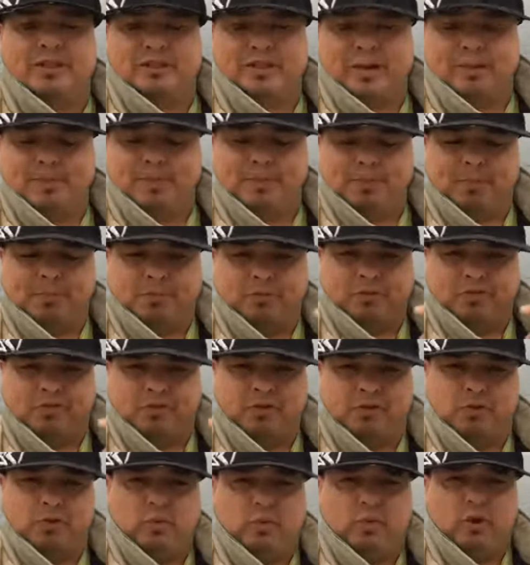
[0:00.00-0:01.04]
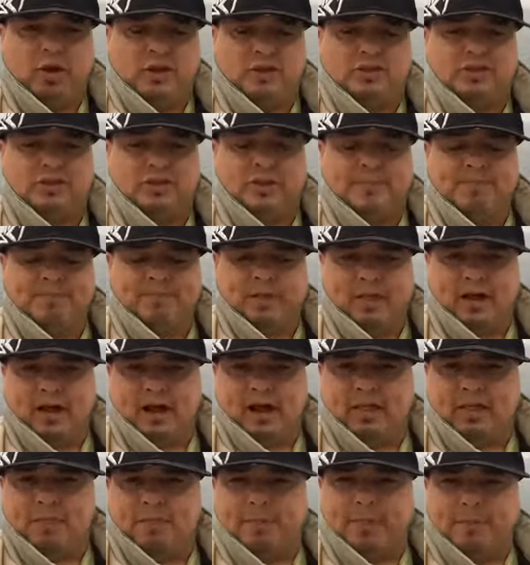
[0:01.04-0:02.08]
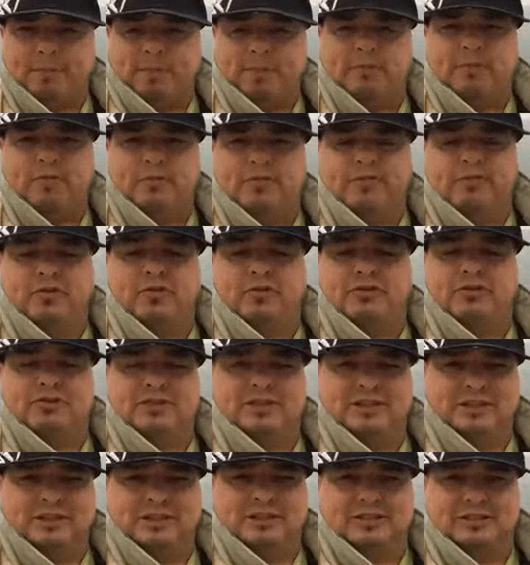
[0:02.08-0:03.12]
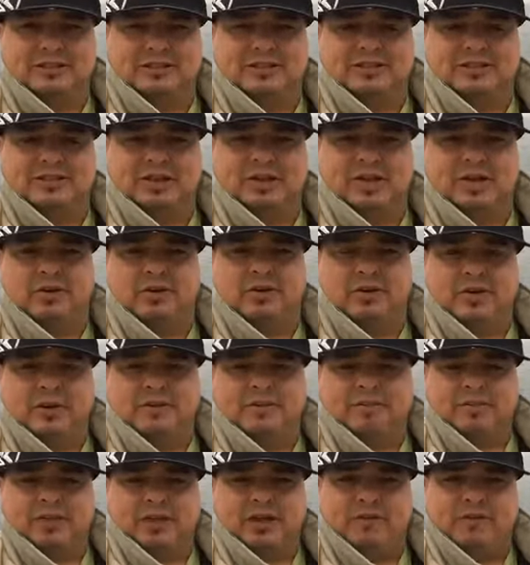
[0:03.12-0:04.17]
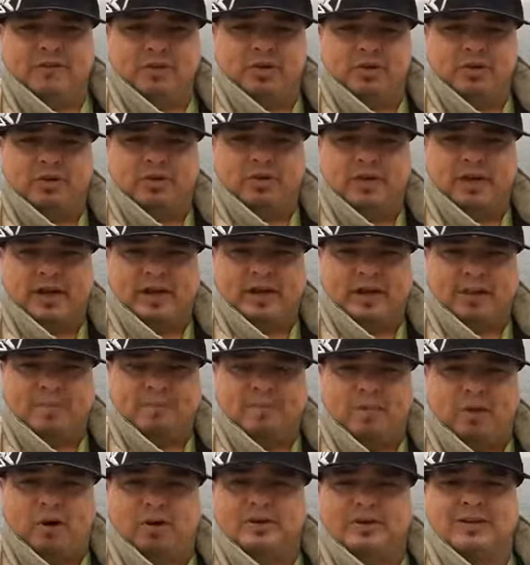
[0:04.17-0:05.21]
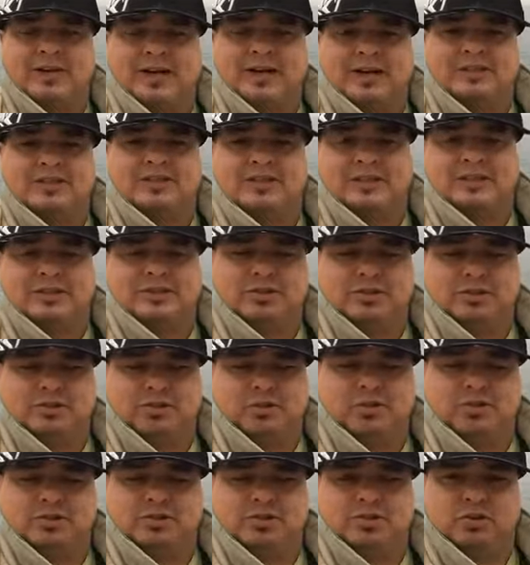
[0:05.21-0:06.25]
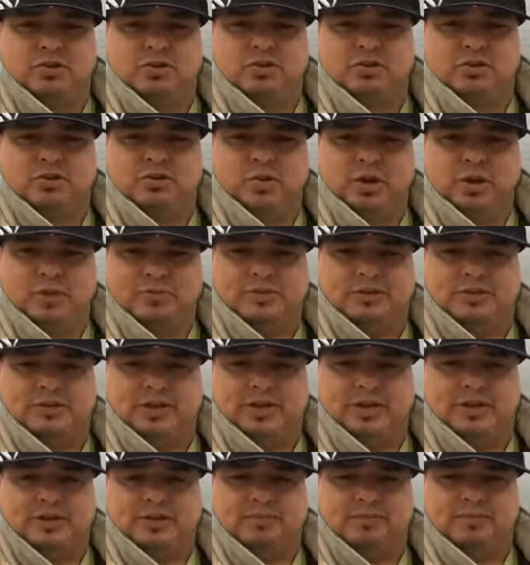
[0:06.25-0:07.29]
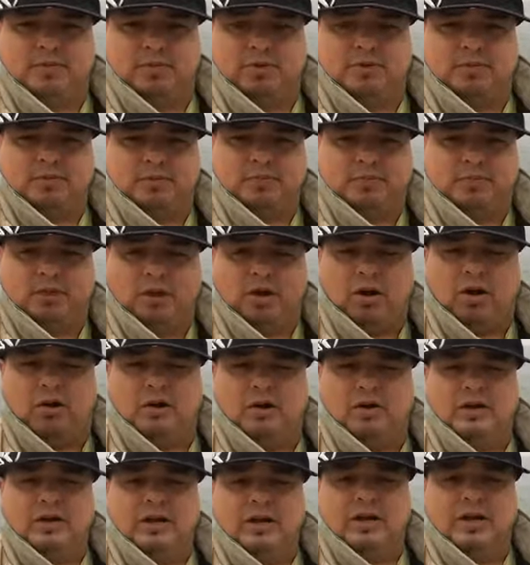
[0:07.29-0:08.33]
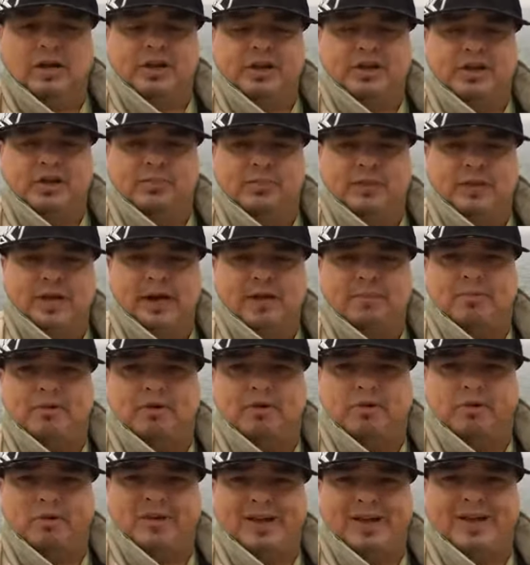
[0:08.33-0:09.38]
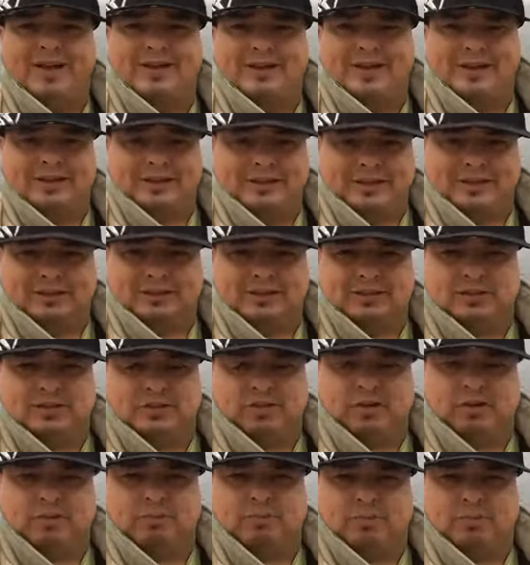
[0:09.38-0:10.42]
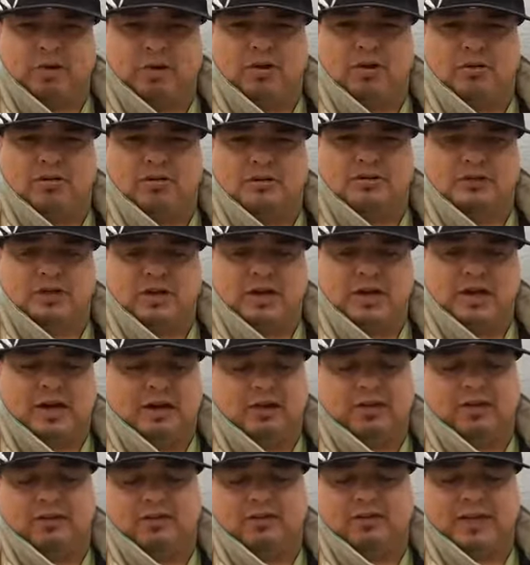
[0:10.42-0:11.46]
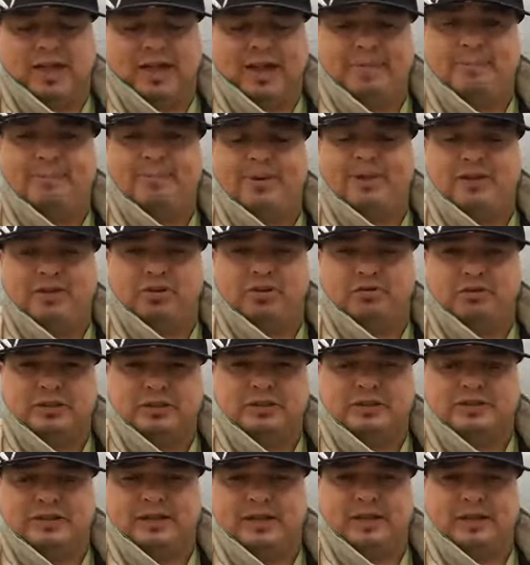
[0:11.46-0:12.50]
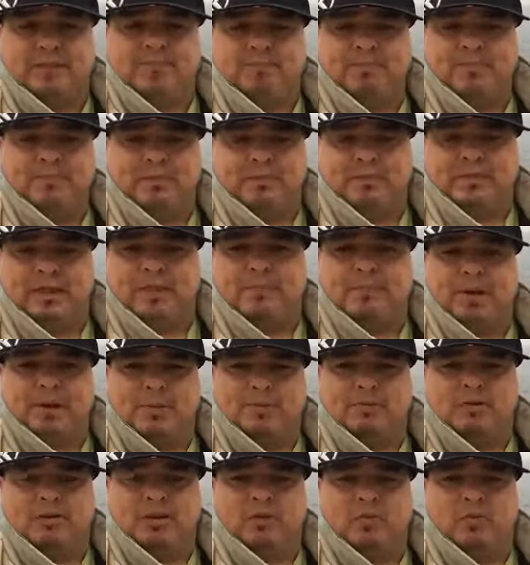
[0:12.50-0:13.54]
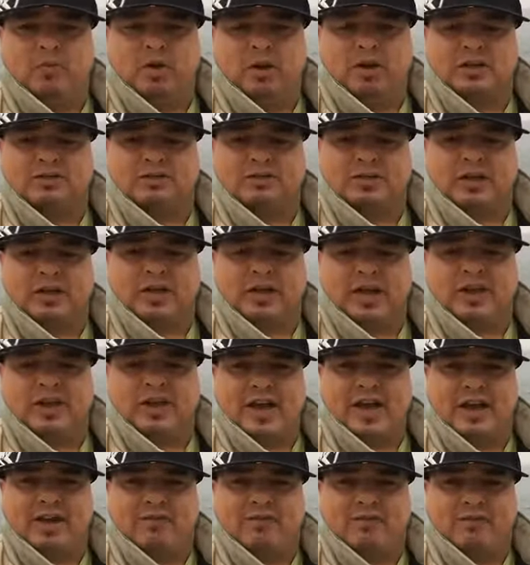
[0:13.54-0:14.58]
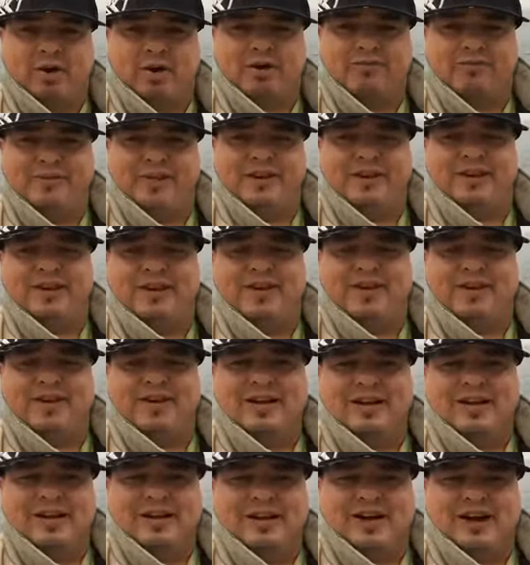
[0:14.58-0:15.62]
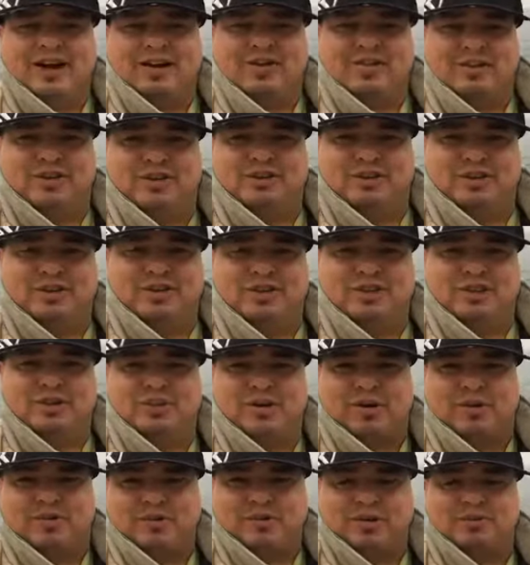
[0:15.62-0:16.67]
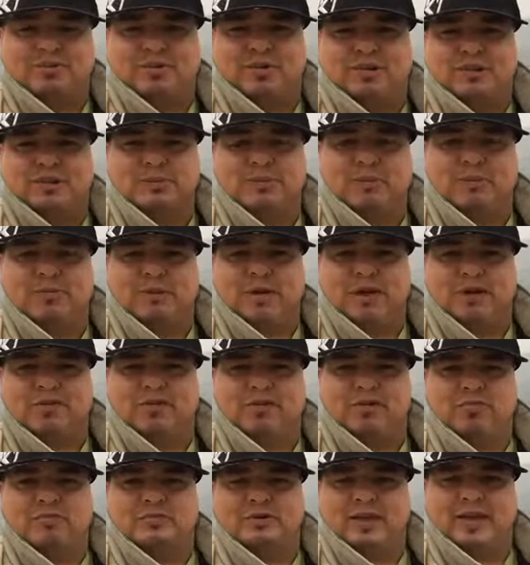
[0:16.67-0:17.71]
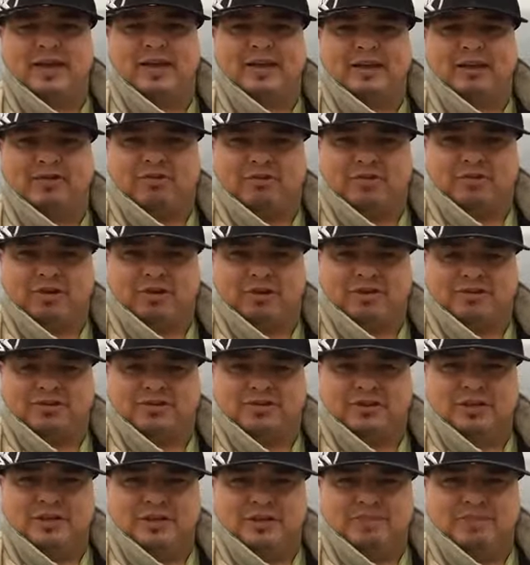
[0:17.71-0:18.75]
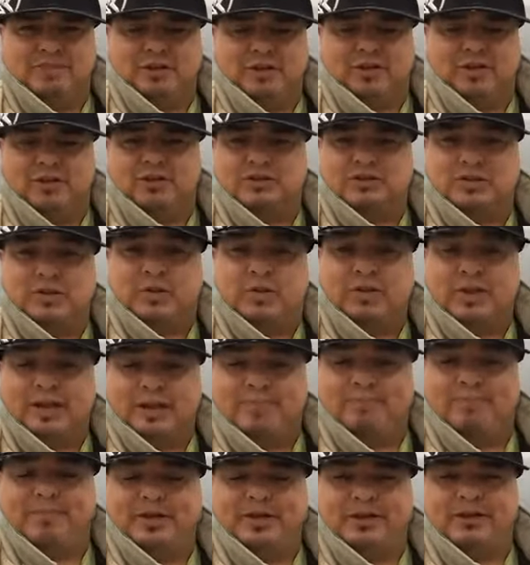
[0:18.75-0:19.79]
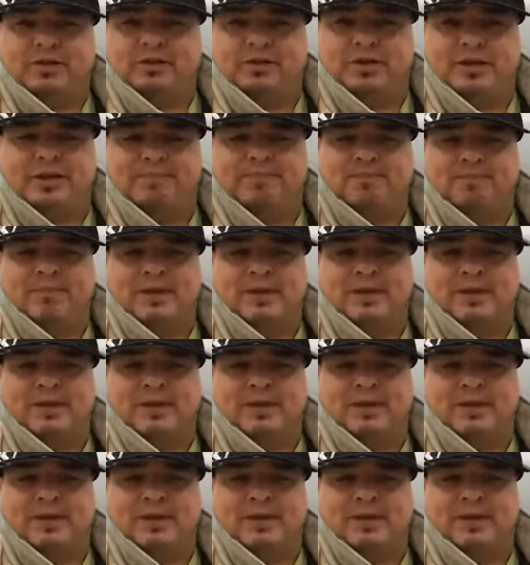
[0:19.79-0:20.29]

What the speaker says: Some people prefer to watch, other people prefer to listen. So if you create a podcast section on your website, on your blog, you'll be able to create a list of blogs, of MP3s there that people can watch. So now you have one video across YouTube, across multiple platforms, and across also on MP3.